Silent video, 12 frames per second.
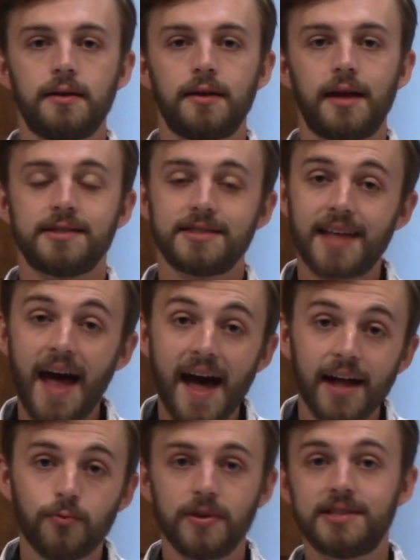
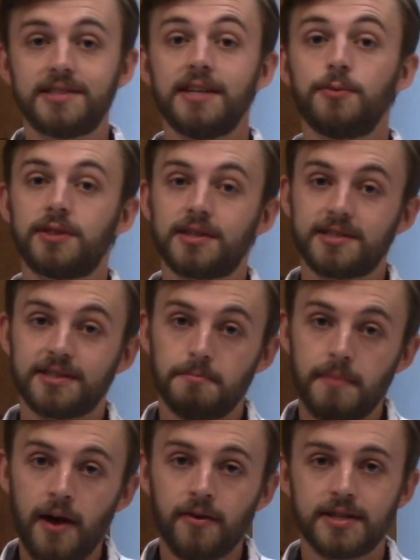Instead, we see with the
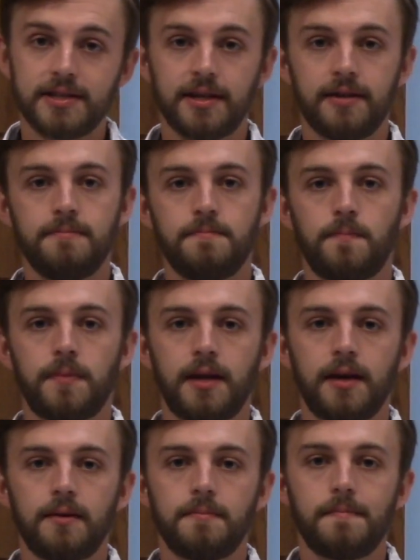Samaritan,
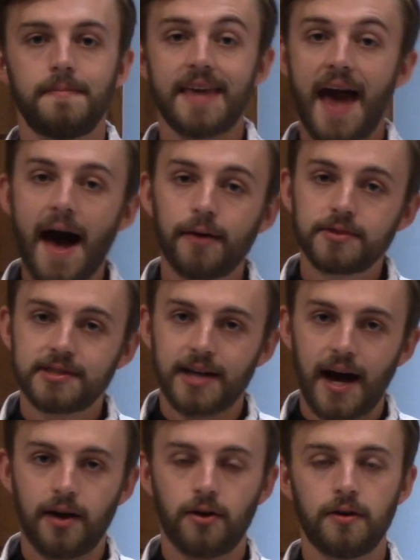the
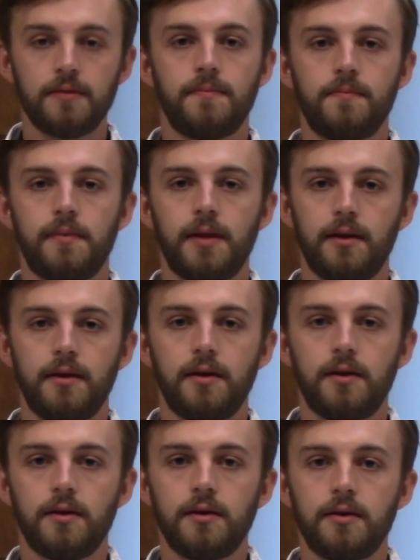outsider,
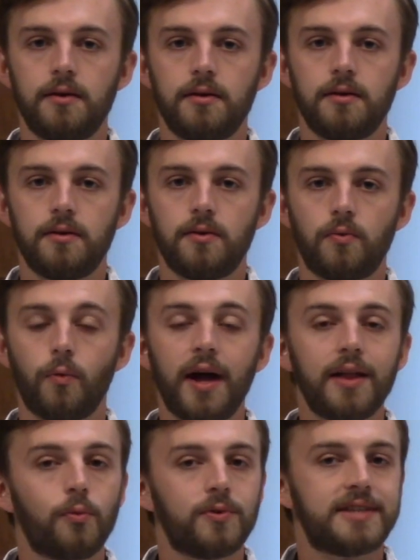
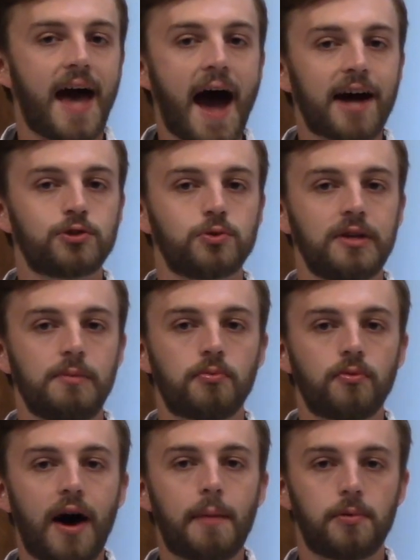what was actually
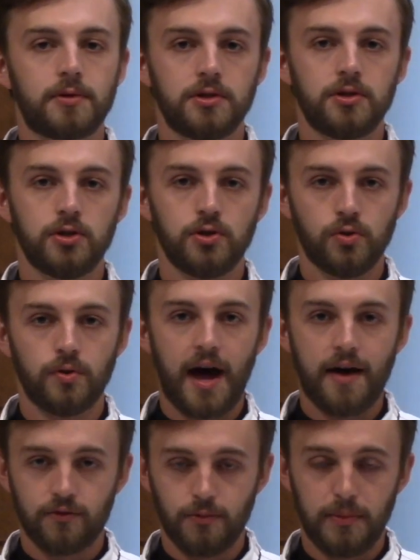proper to do
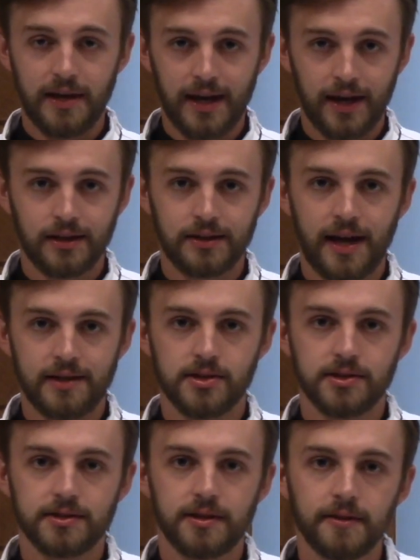after being
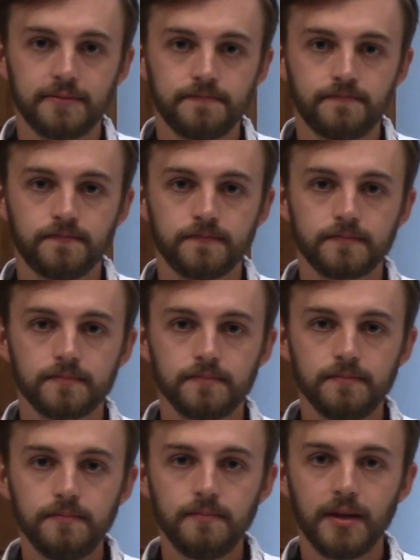cleansed.
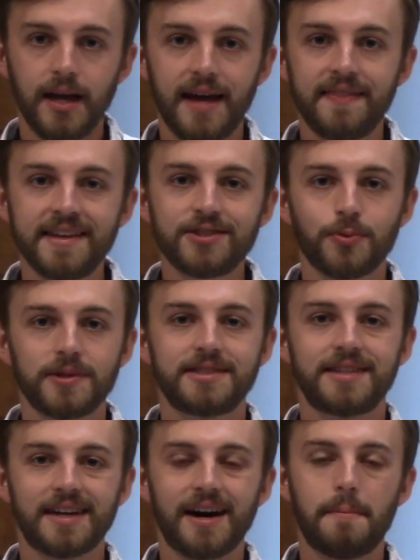And this was
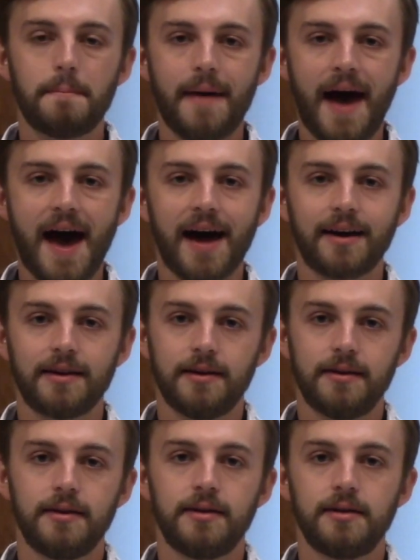to come back
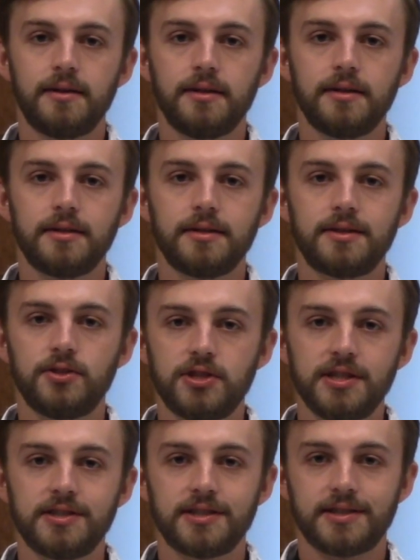to
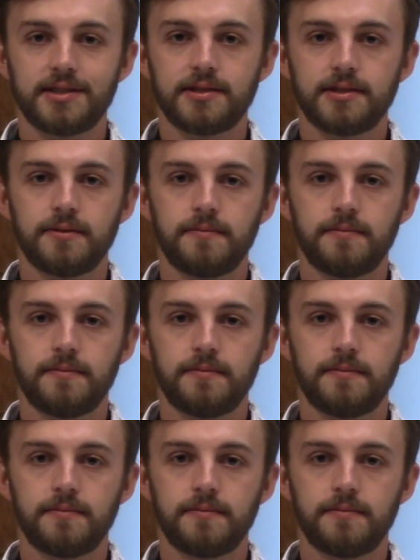Jesus.